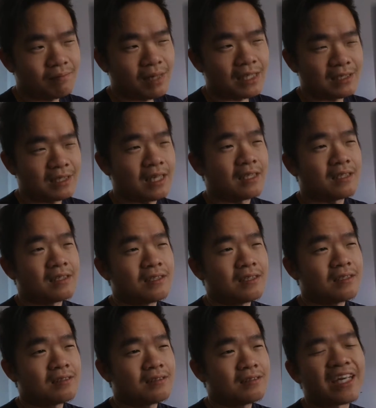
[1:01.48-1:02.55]
past
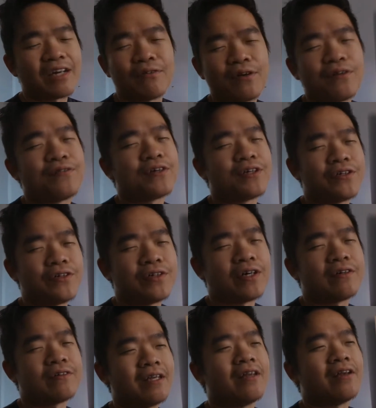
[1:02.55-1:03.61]
tense. Okay, we'll figure it
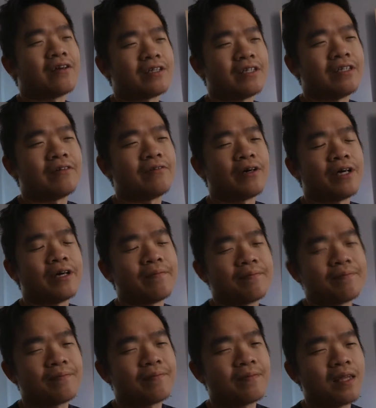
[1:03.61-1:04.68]
out along the way
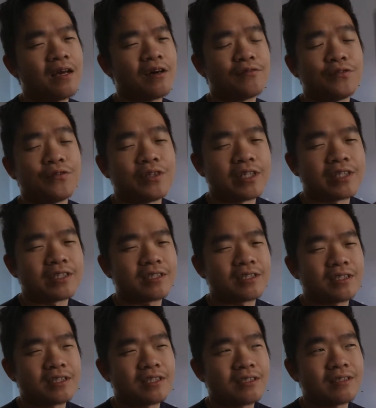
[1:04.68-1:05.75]
of doing
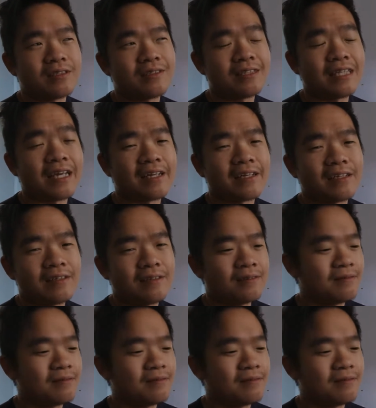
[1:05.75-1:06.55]
this thing.